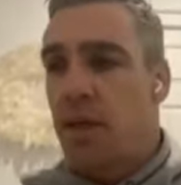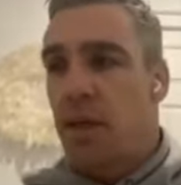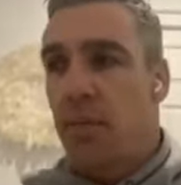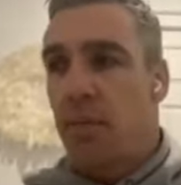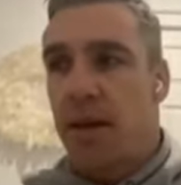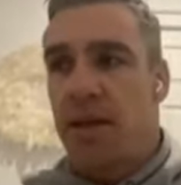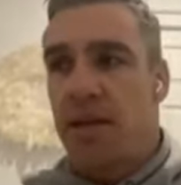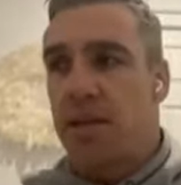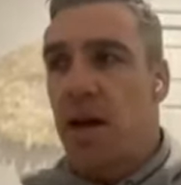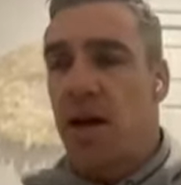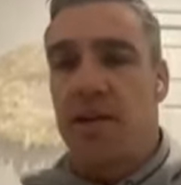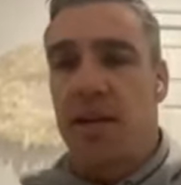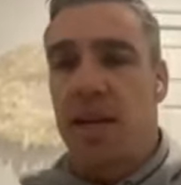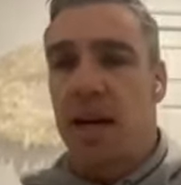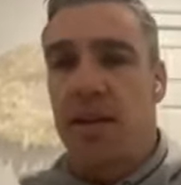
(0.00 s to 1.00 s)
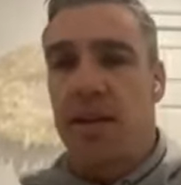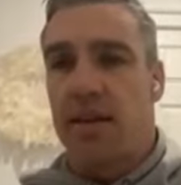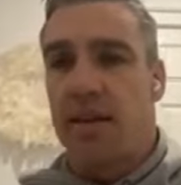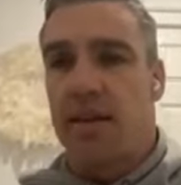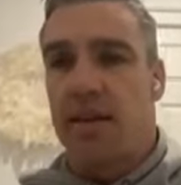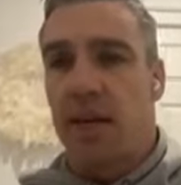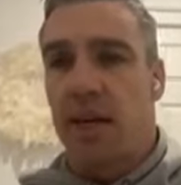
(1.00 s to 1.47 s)
But there's no doubt
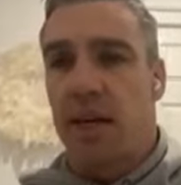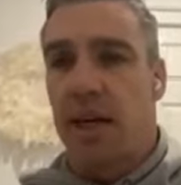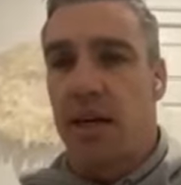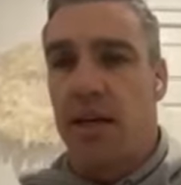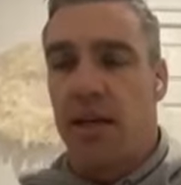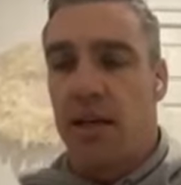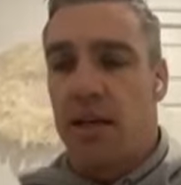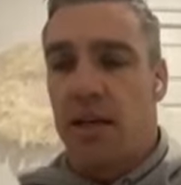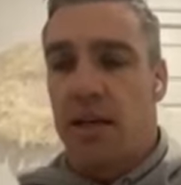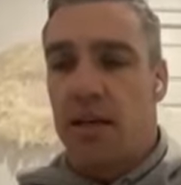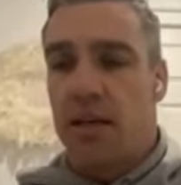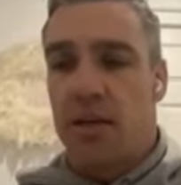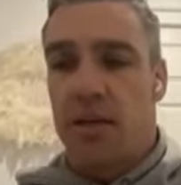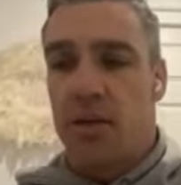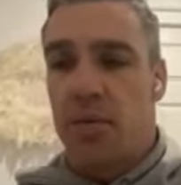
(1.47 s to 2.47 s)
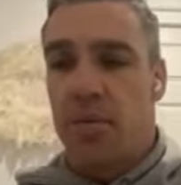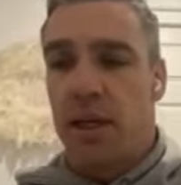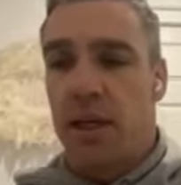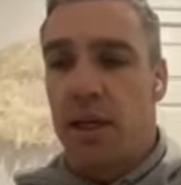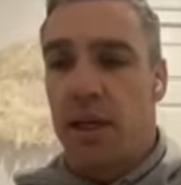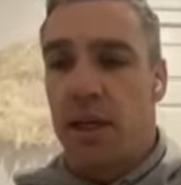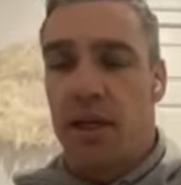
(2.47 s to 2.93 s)
that the Super
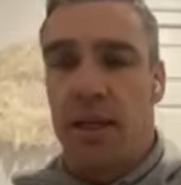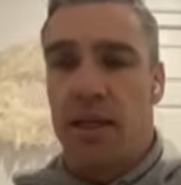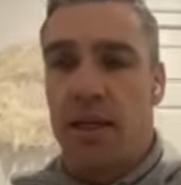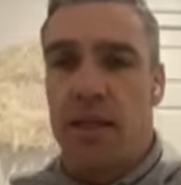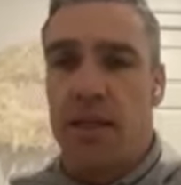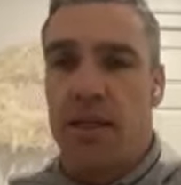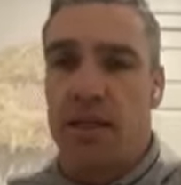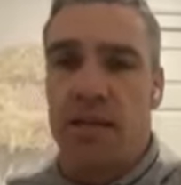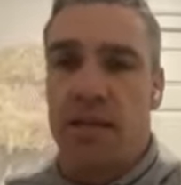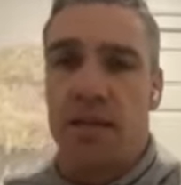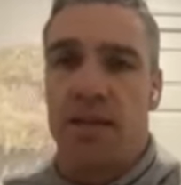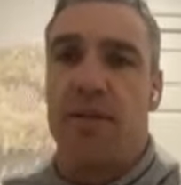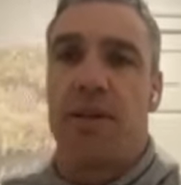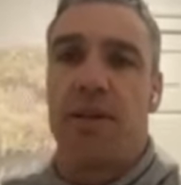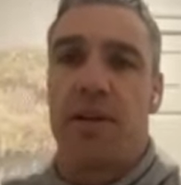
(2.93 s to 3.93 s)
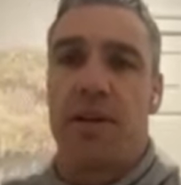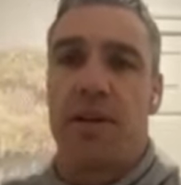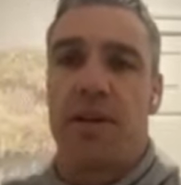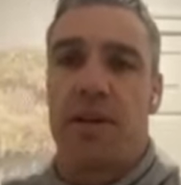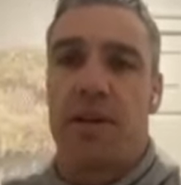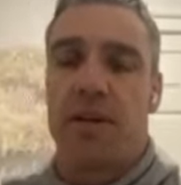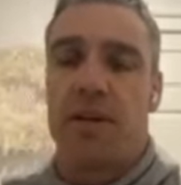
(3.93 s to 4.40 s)
League is inferior
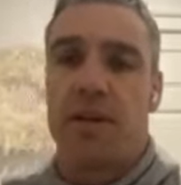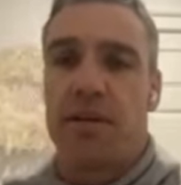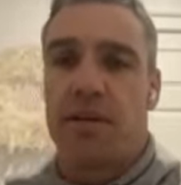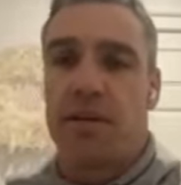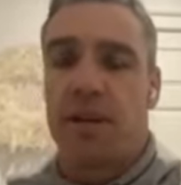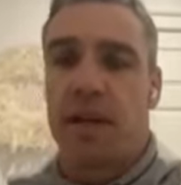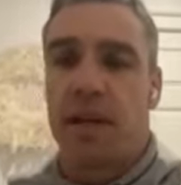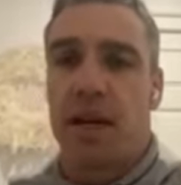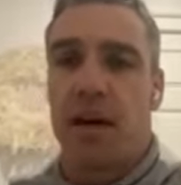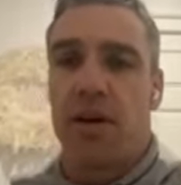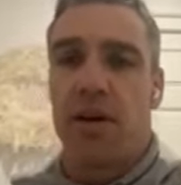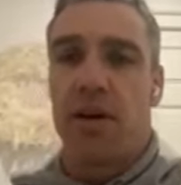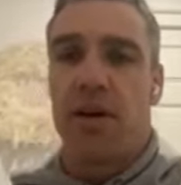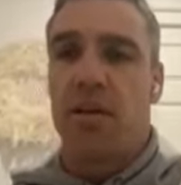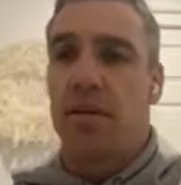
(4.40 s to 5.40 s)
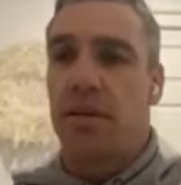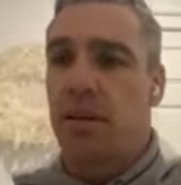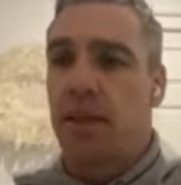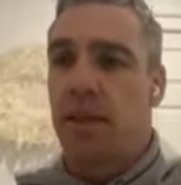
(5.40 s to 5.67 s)
to the NRL.